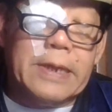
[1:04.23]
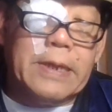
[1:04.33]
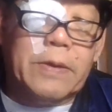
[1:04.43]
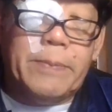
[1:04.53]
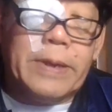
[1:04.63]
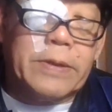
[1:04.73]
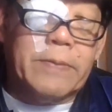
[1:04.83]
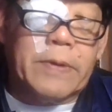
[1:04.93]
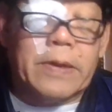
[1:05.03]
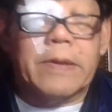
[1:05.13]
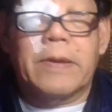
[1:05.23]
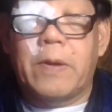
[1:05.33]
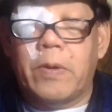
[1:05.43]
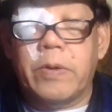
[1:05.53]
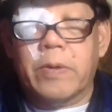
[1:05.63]
I gotta go back to work.
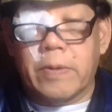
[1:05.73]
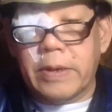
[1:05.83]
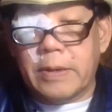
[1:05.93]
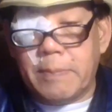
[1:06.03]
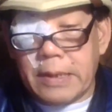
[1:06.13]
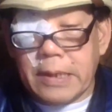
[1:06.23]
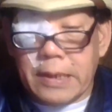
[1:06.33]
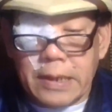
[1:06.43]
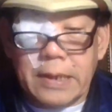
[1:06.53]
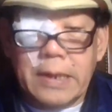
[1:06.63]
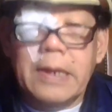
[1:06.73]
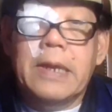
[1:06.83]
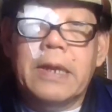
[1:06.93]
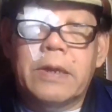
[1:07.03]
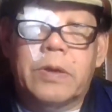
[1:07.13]
No, you're going to bed.
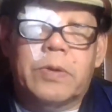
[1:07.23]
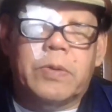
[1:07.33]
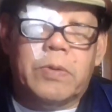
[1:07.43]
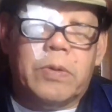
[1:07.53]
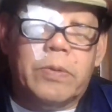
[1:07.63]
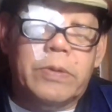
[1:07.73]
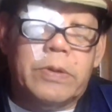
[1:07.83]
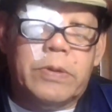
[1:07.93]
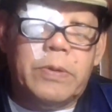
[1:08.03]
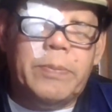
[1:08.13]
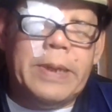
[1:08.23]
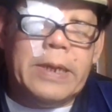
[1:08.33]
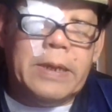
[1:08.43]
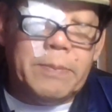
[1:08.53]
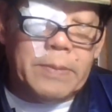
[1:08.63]
You're too old and you're too
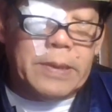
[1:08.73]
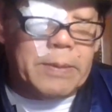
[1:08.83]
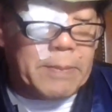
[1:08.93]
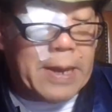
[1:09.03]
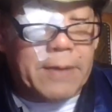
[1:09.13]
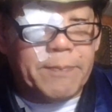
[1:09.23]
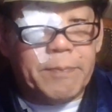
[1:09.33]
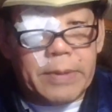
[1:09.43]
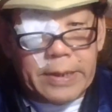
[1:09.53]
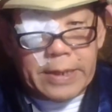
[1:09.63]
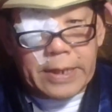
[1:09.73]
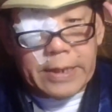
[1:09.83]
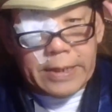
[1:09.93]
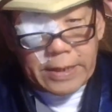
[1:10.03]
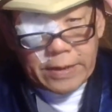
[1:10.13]
beat up and you're half blind. I
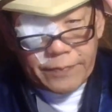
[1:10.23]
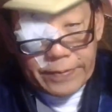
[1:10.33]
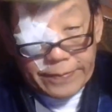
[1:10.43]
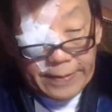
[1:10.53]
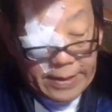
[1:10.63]
gotta take off this